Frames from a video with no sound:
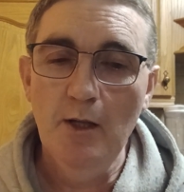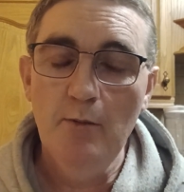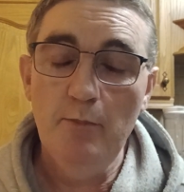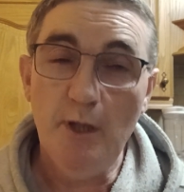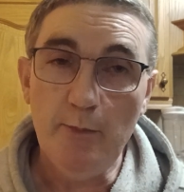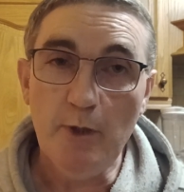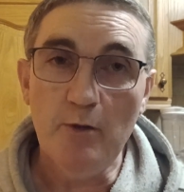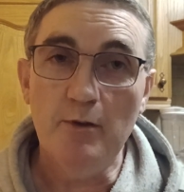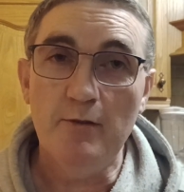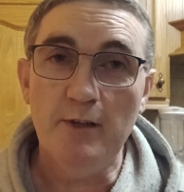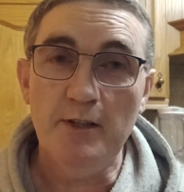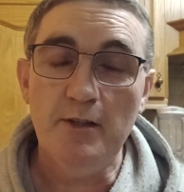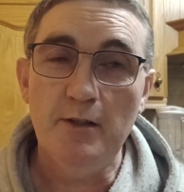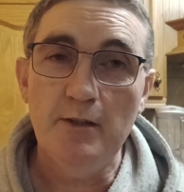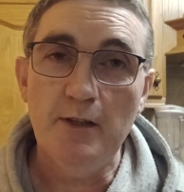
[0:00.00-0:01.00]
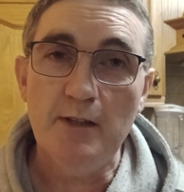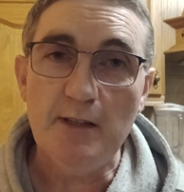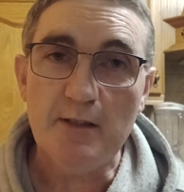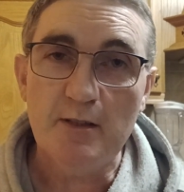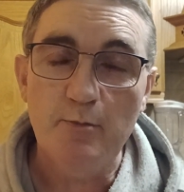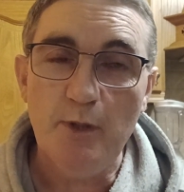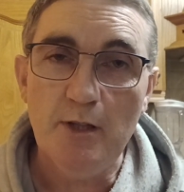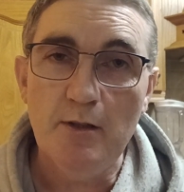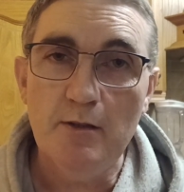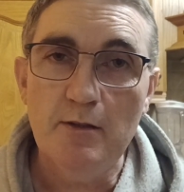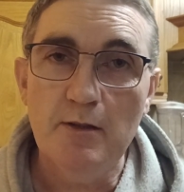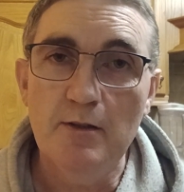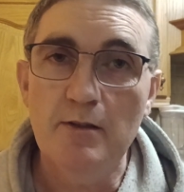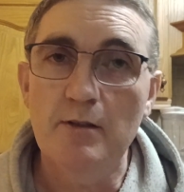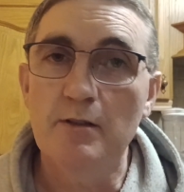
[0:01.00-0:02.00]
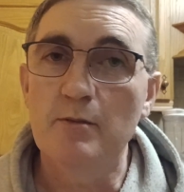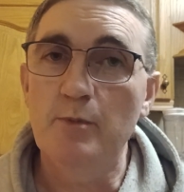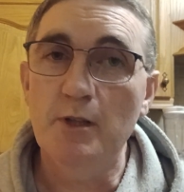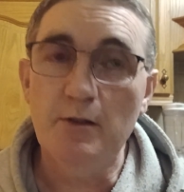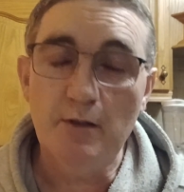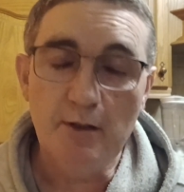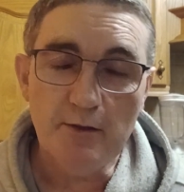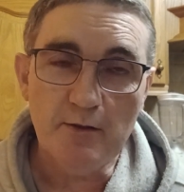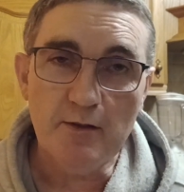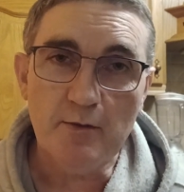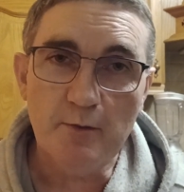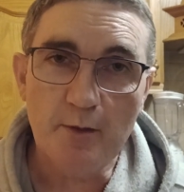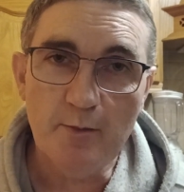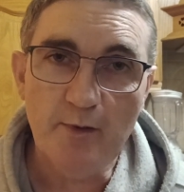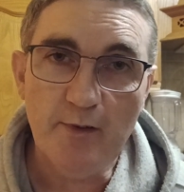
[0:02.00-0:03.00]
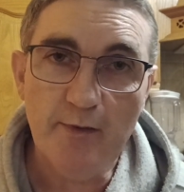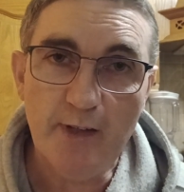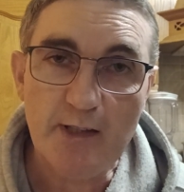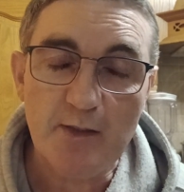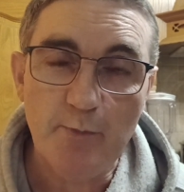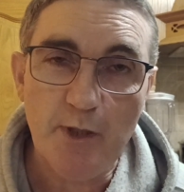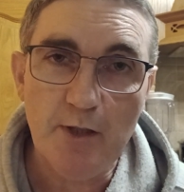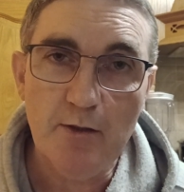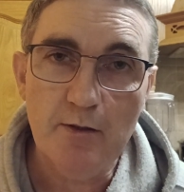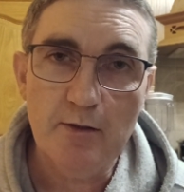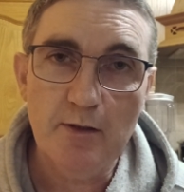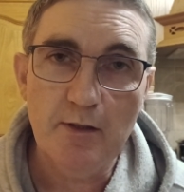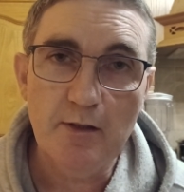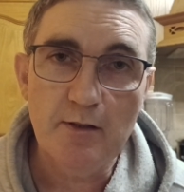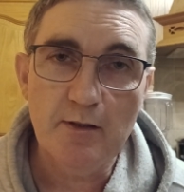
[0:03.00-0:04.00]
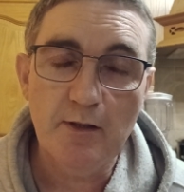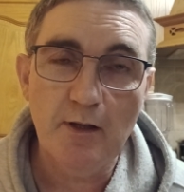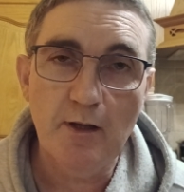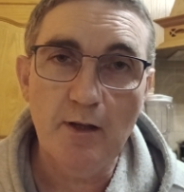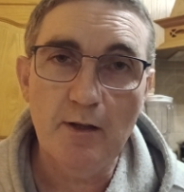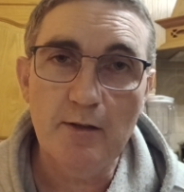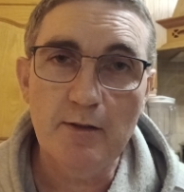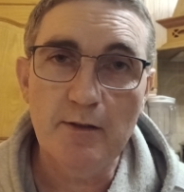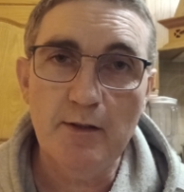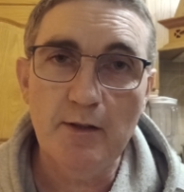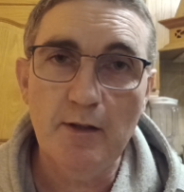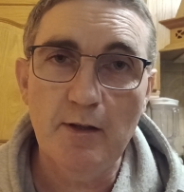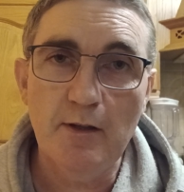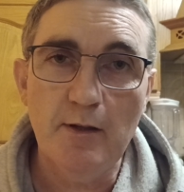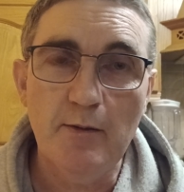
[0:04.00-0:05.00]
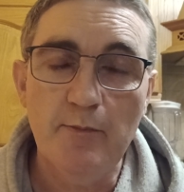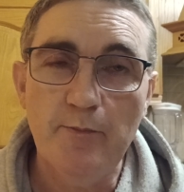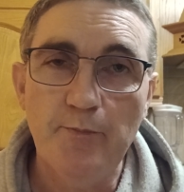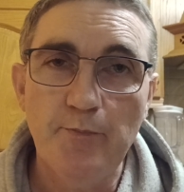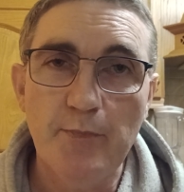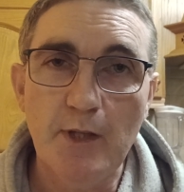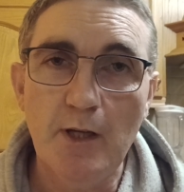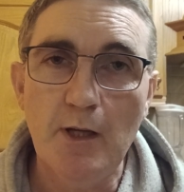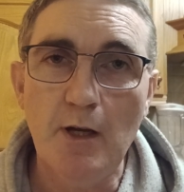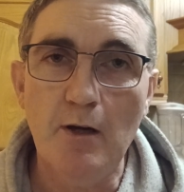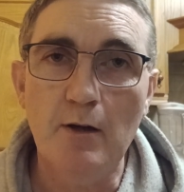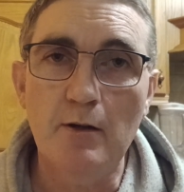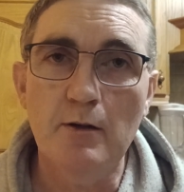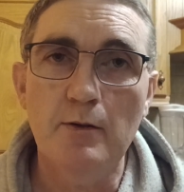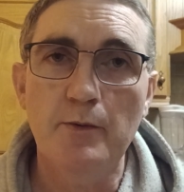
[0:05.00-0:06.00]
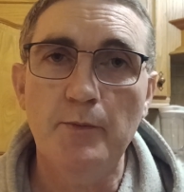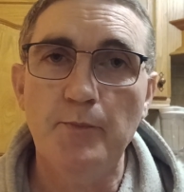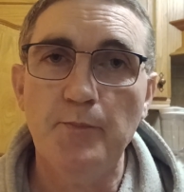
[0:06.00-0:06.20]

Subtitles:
people who have had near-death experiences and spiritually transformative experiences, and they're